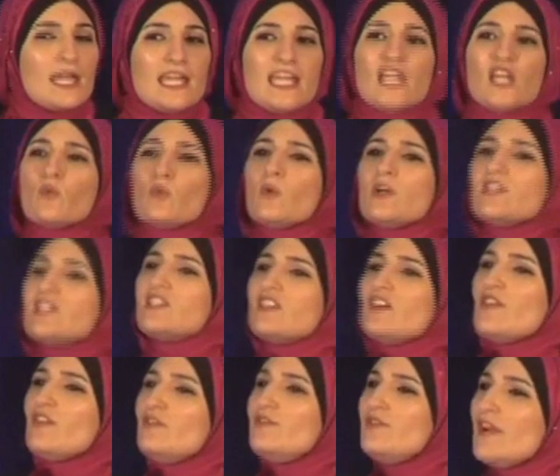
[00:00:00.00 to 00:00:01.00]
It was
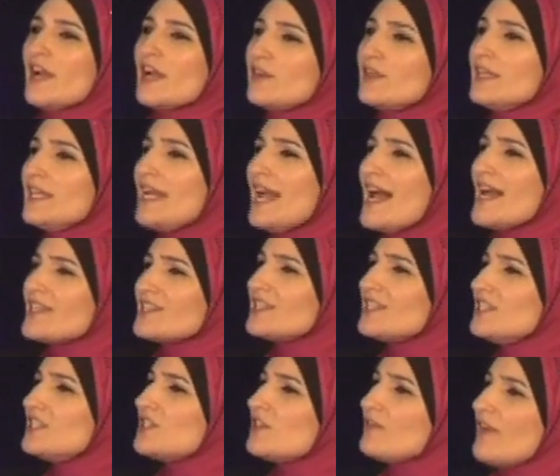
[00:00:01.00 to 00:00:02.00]
the very
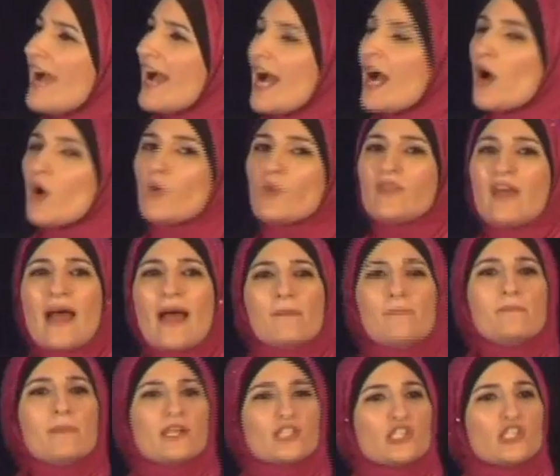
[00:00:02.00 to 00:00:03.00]
essence of how that
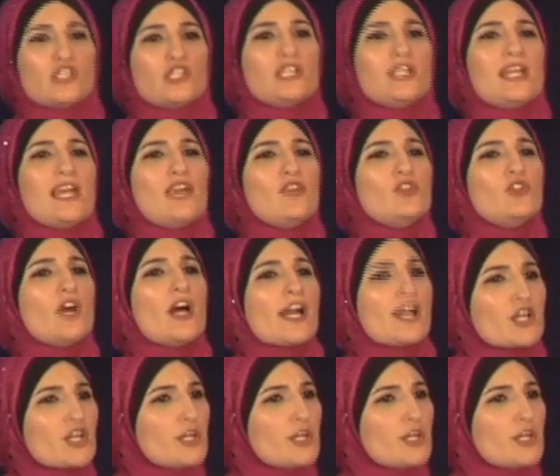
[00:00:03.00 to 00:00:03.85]
masjid and that